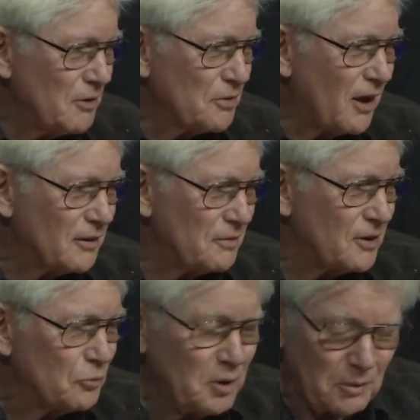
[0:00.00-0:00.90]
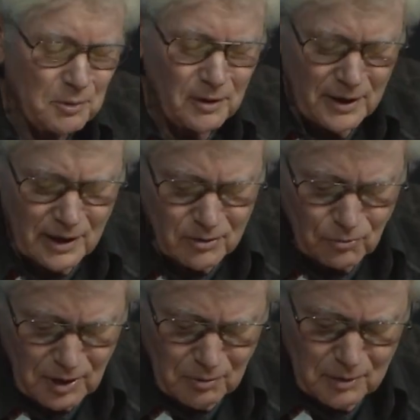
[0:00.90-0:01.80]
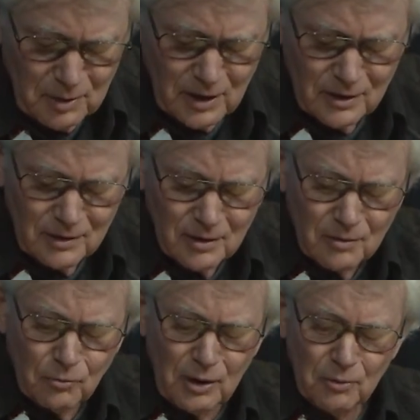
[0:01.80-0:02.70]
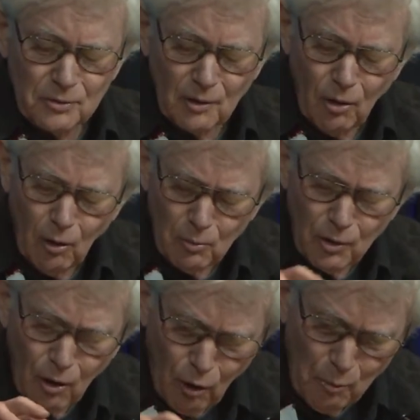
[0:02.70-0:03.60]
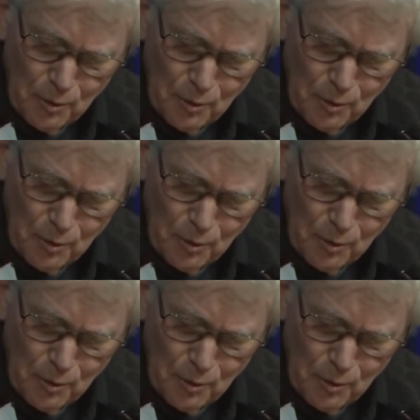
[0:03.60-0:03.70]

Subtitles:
all of these people, and the hope